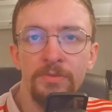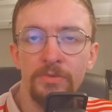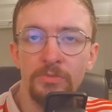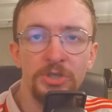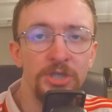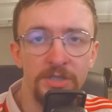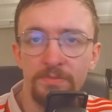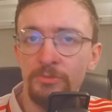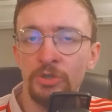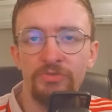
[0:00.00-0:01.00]
which is
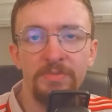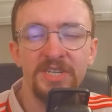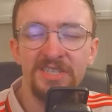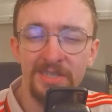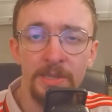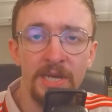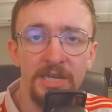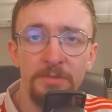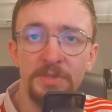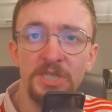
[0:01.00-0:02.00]
just represented in their
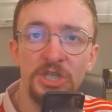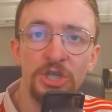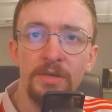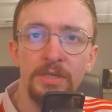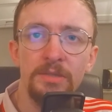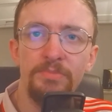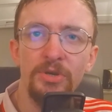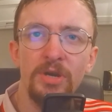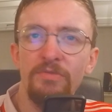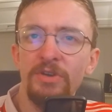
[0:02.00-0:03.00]
league position,
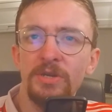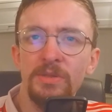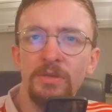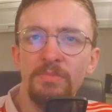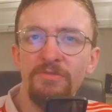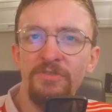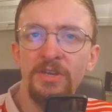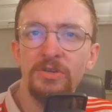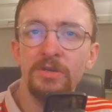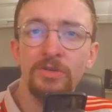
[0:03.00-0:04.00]
but I reckon that
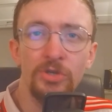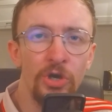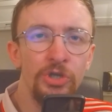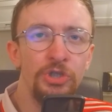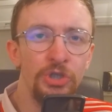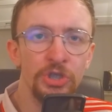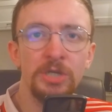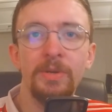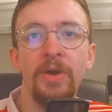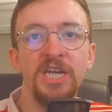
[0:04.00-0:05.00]
Benfica could just
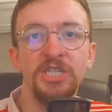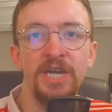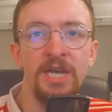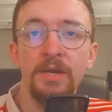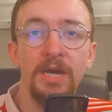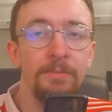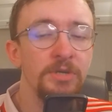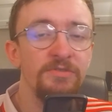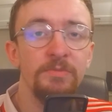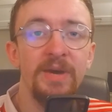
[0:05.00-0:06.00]
about edge it here. I'm going to
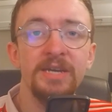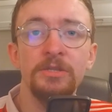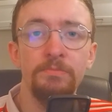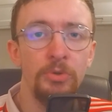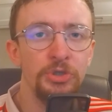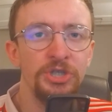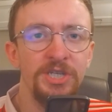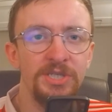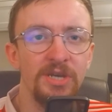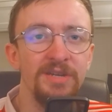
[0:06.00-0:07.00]
have to back the
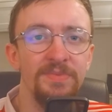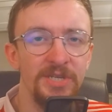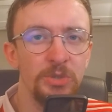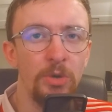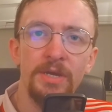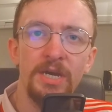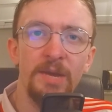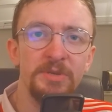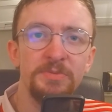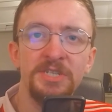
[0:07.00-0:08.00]
Portuguese side in this one.
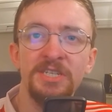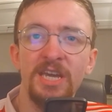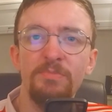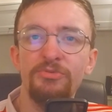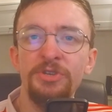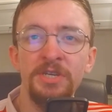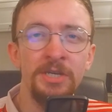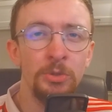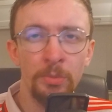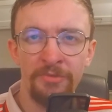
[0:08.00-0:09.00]
I'm expecting a pretty
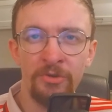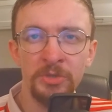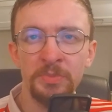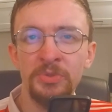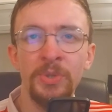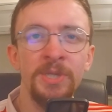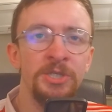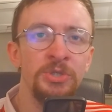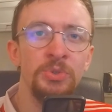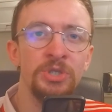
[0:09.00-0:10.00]
equal performance between these
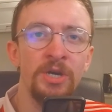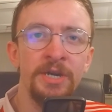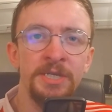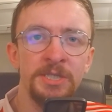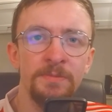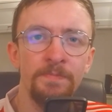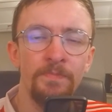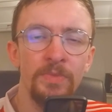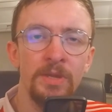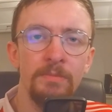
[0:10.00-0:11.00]
two sides,
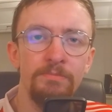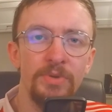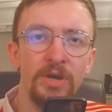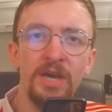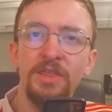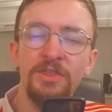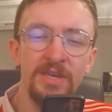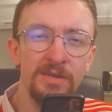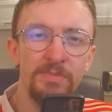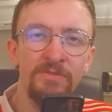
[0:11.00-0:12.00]
but I
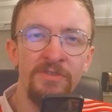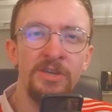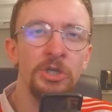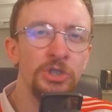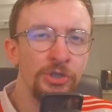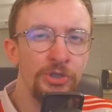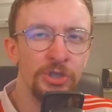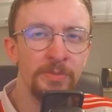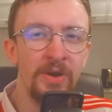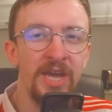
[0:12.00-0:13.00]
think Benfica should
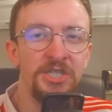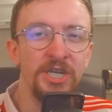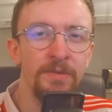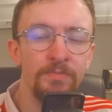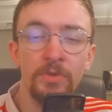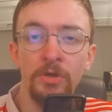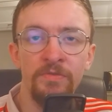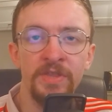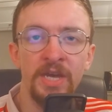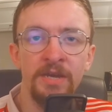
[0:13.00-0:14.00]
just about edge it
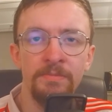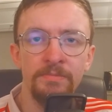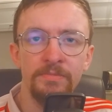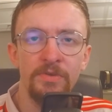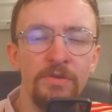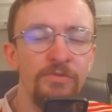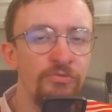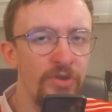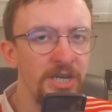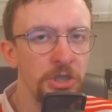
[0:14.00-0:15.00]
over their
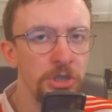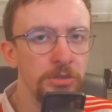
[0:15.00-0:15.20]
French